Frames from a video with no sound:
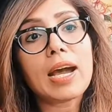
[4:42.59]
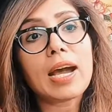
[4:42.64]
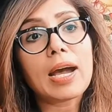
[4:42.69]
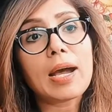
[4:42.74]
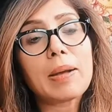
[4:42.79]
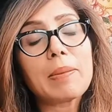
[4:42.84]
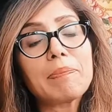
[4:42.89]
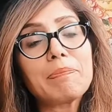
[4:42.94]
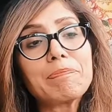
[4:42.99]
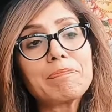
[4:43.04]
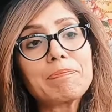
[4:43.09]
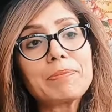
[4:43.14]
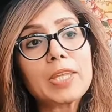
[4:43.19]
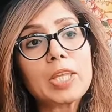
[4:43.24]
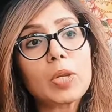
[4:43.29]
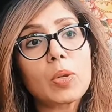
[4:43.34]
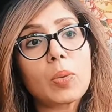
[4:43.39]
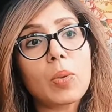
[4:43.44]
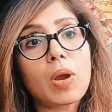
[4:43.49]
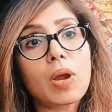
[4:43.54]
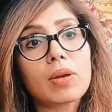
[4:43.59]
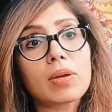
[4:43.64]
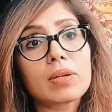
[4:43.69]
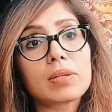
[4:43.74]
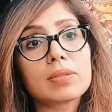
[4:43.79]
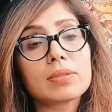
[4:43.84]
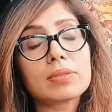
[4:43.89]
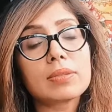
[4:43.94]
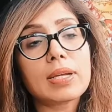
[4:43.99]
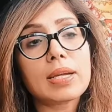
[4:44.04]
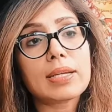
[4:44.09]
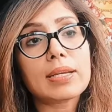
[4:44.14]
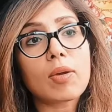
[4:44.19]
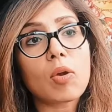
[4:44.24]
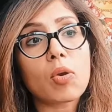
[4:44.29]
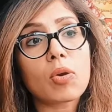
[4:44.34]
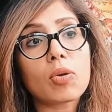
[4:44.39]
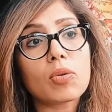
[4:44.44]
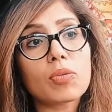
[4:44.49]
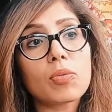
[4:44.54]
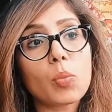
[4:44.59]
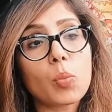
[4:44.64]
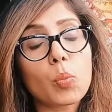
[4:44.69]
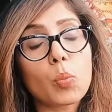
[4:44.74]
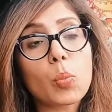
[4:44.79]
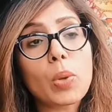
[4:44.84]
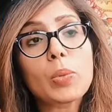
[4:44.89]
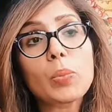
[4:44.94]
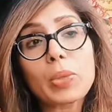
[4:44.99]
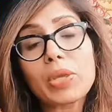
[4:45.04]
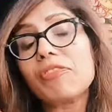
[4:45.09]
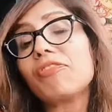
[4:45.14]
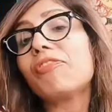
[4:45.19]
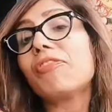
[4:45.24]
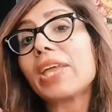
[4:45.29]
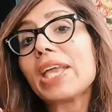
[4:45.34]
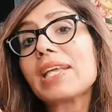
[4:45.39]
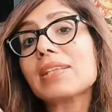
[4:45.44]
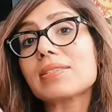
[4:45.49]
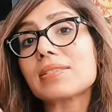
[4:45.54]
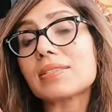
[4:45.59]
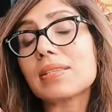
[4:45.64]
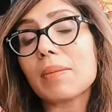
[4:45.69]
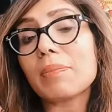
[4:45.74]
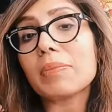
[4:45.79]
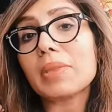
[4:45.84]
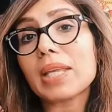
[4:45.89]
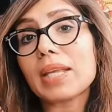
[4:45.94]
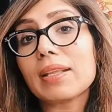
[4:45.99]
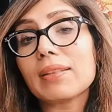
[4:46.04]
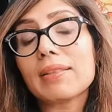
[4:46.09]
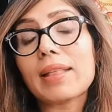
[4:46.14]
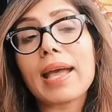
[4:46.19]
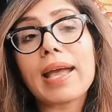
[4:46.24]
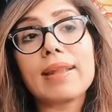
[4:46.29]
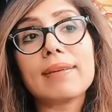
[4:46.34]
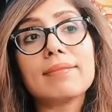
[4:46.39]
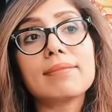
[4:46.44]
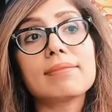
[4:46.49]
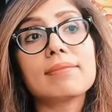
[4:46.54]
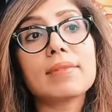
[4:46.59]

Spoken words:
when we face something that